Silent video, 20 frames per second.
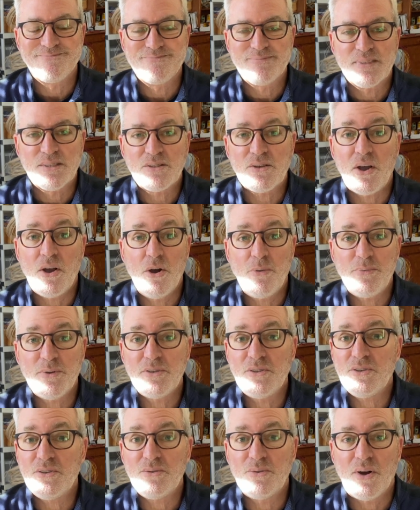So I hope you
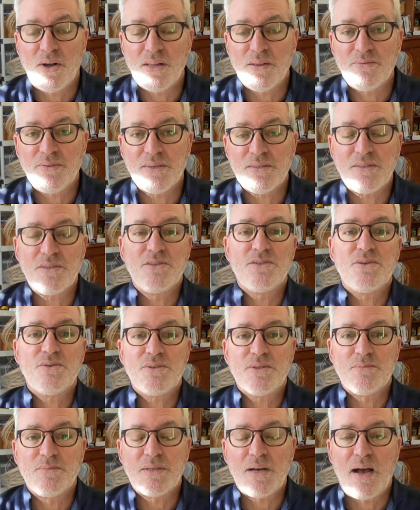do all of this and do
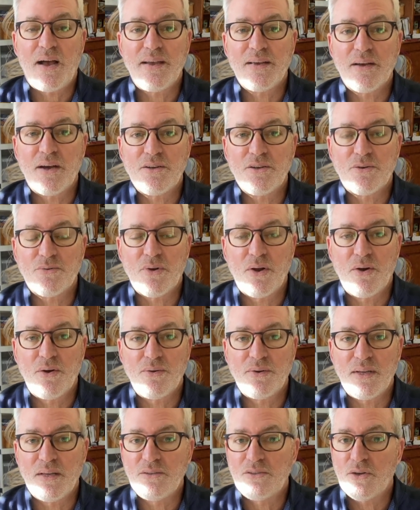some dyeing on your
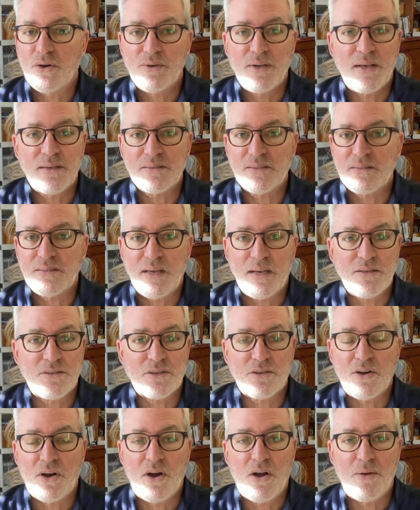own, and don't hesitate to
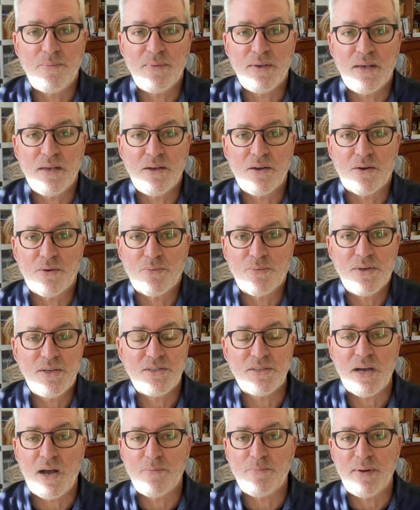call me or
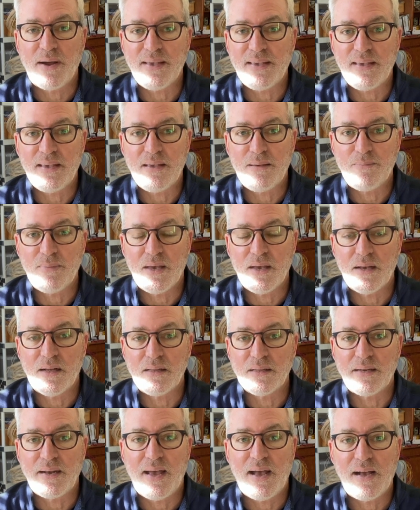reach out by
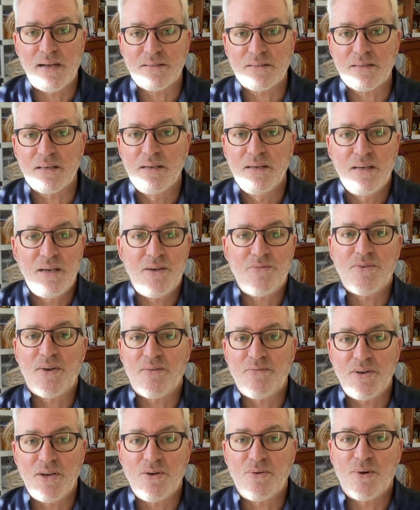email and ask if you
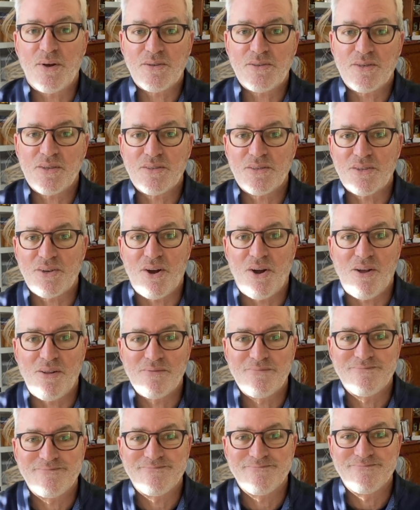have any questions at
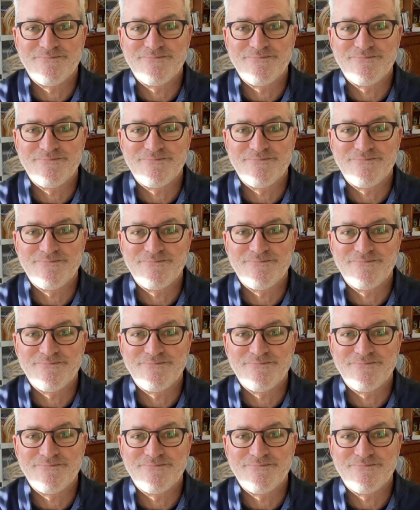all.